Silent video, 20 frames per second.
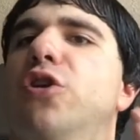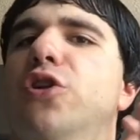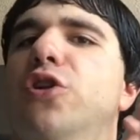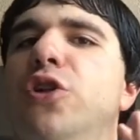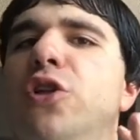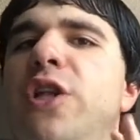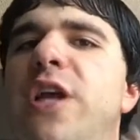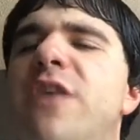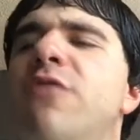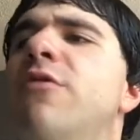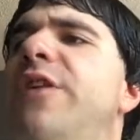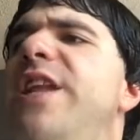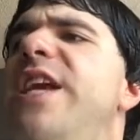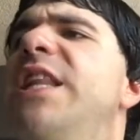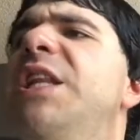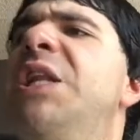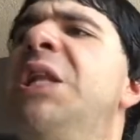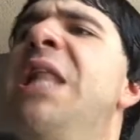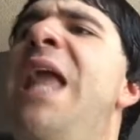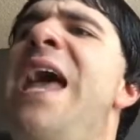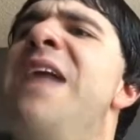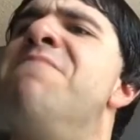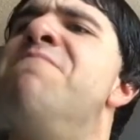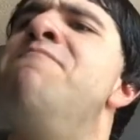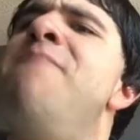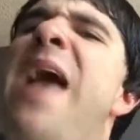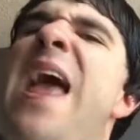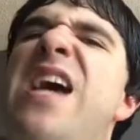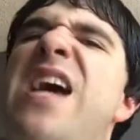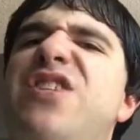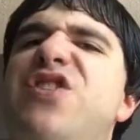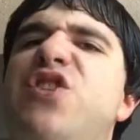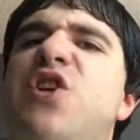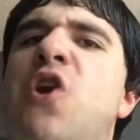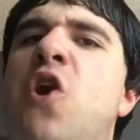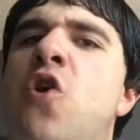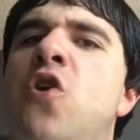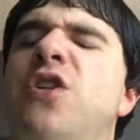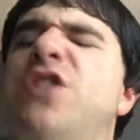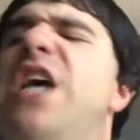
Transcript: literally led massacres